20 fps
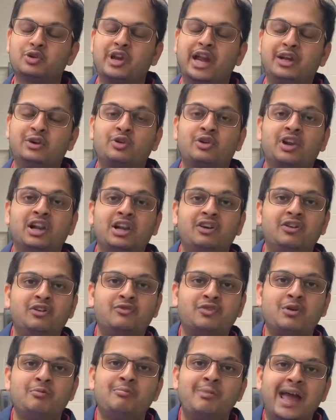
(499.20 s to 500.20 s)
to run away
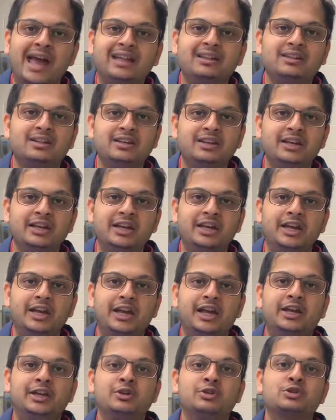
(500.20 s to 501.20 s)
from math,
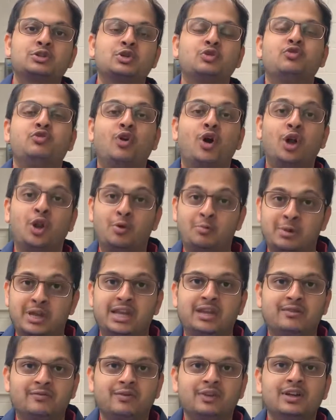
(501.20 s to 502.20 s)
it used to follow me.
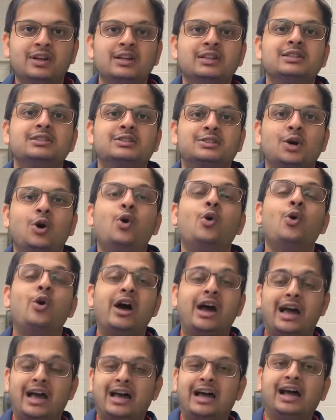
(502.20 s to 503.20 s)
So
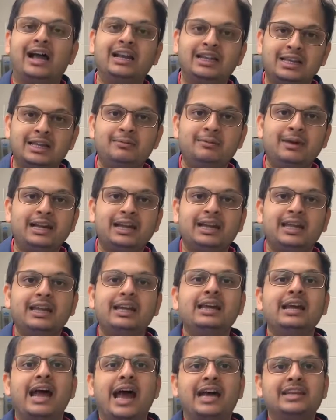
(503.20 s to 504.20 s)

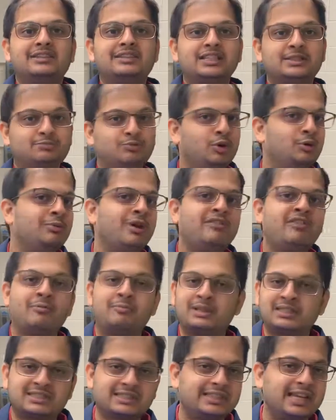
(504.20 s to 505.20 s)
ultimately, I just put my
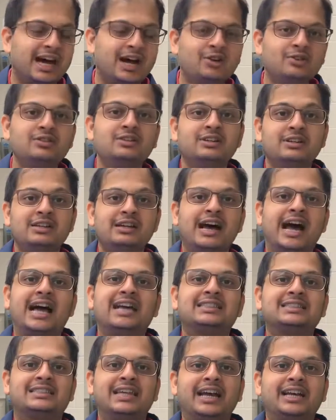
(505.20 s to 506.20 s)
weapons down. I
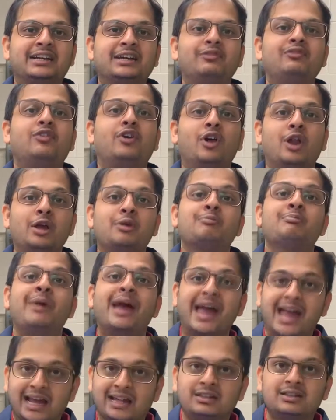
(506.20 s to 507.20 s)
started following
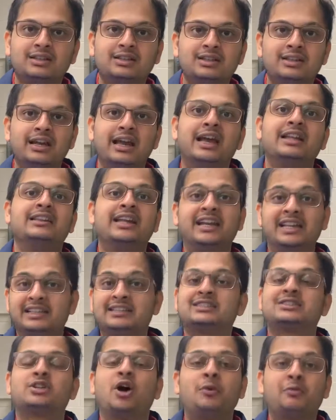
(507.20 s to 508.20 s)
math, and then it
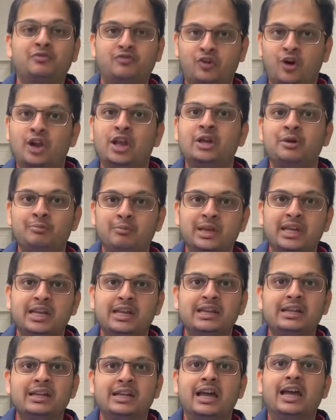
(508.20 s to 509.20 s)
stopped following me.
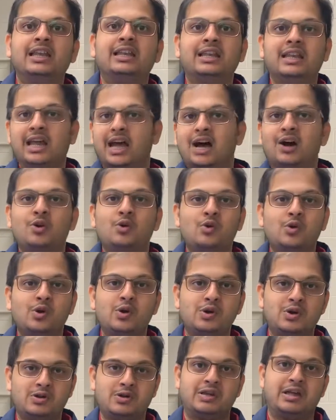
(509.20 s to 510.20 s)
And now
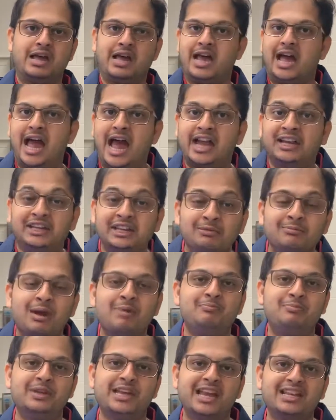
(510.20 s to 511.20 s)
I did my
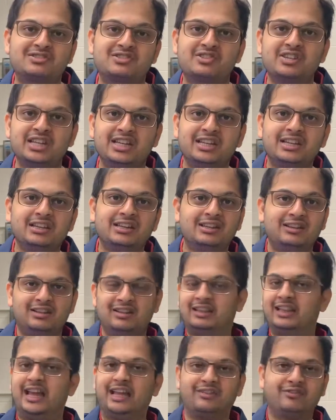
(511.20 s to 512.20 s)
PhD
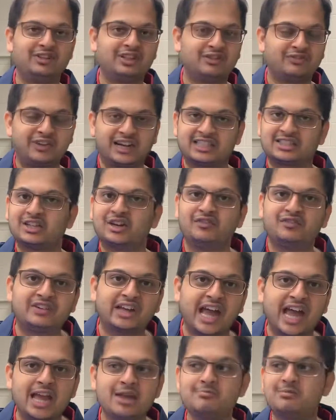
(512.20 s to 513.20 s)
like with the fraction of
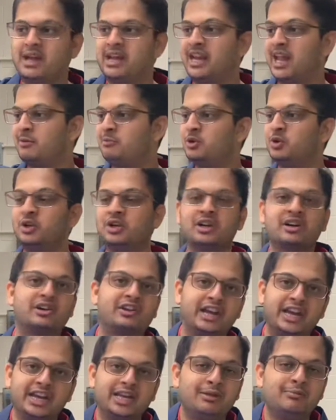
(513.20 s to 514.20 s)
time, and I'm doing a
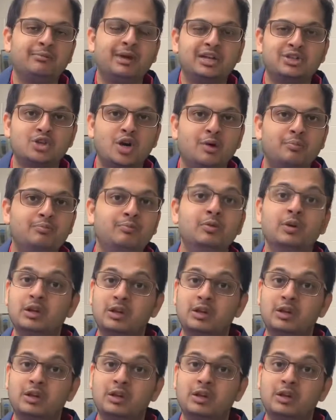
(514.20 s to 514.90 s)
great in my job,